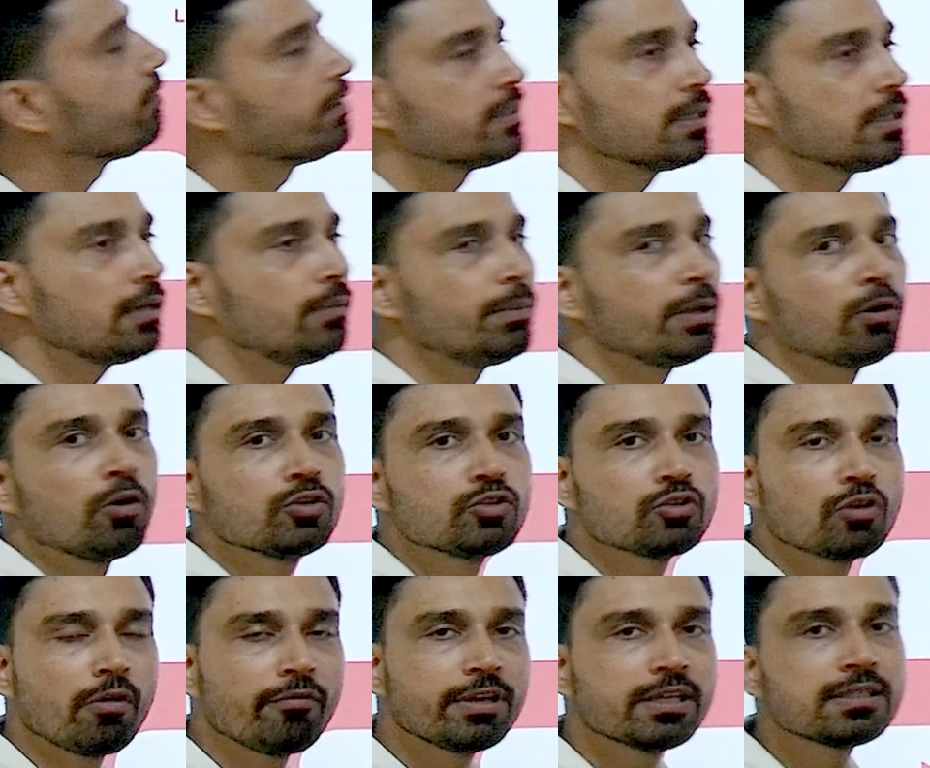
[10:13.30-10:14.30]
vessel, because
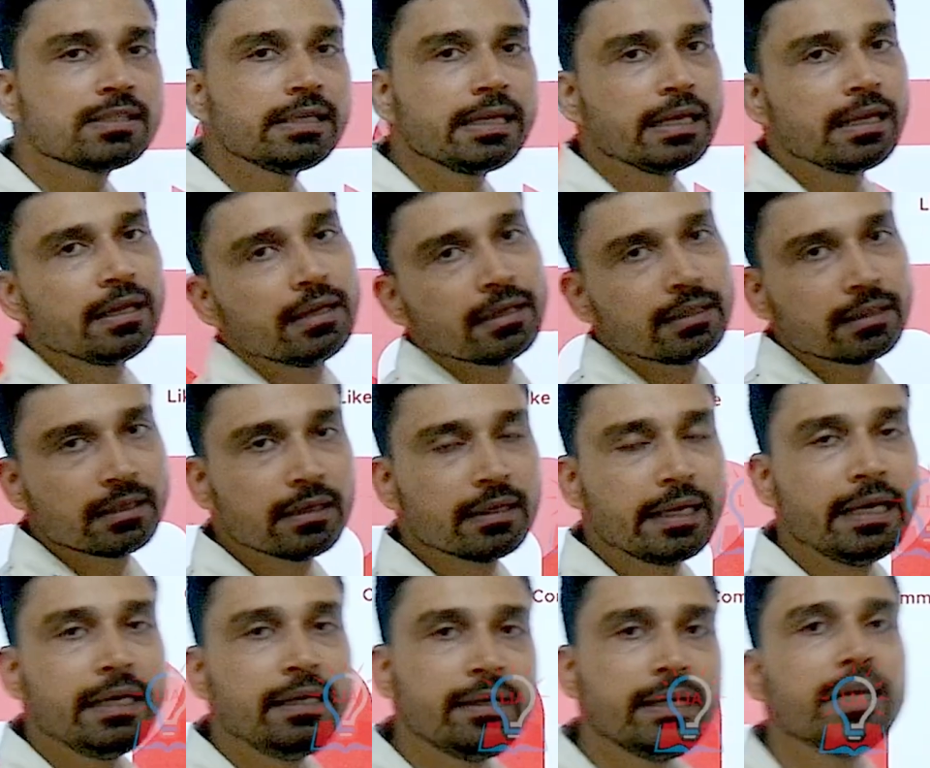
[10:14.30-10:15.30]
obviously the
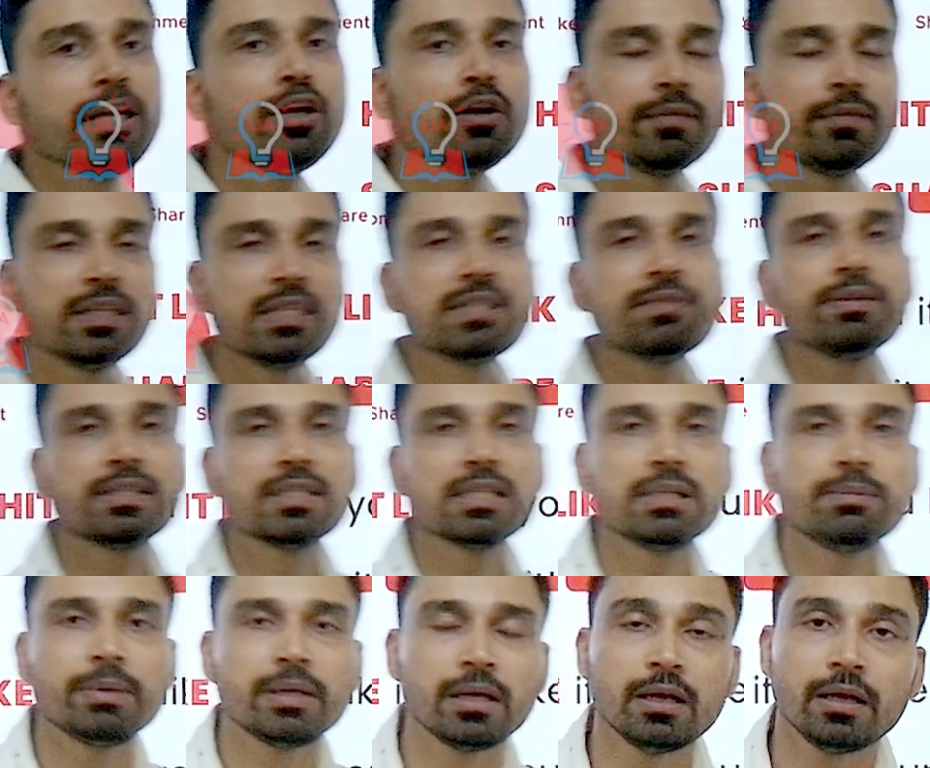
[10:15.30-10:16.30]
interior of these
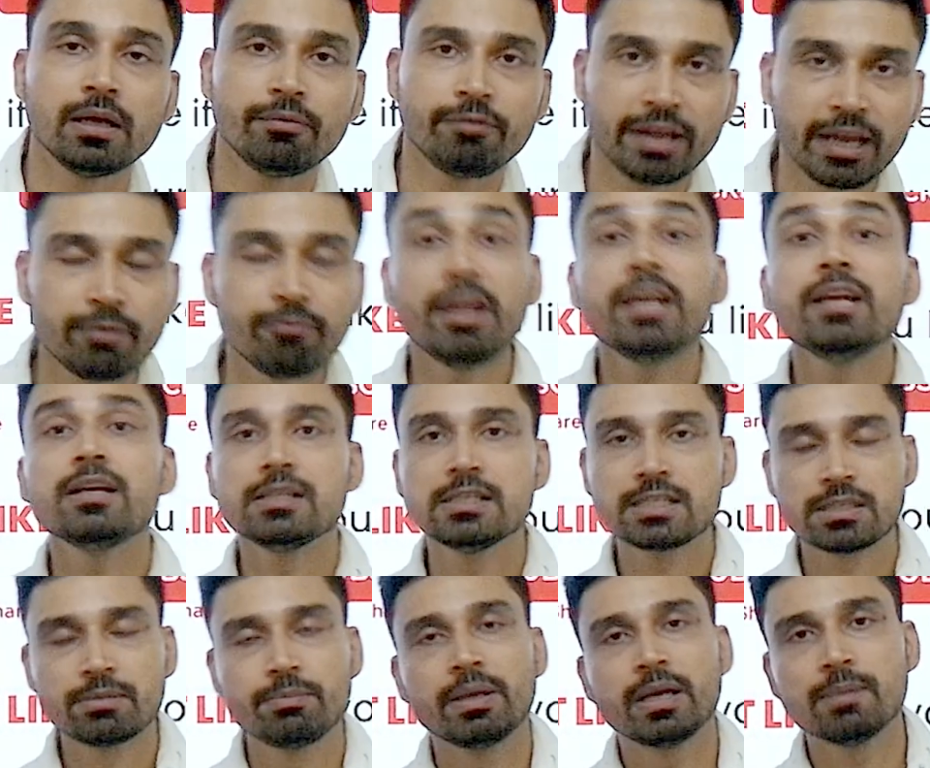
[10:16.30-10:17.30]

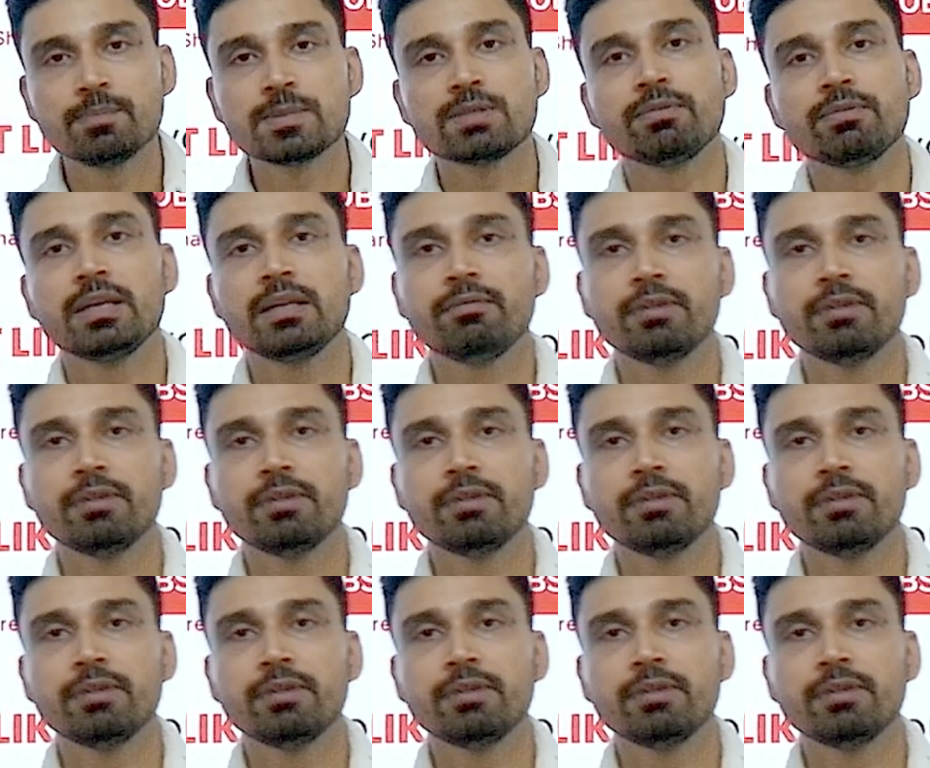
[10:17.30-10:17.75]
vehicles becomes very,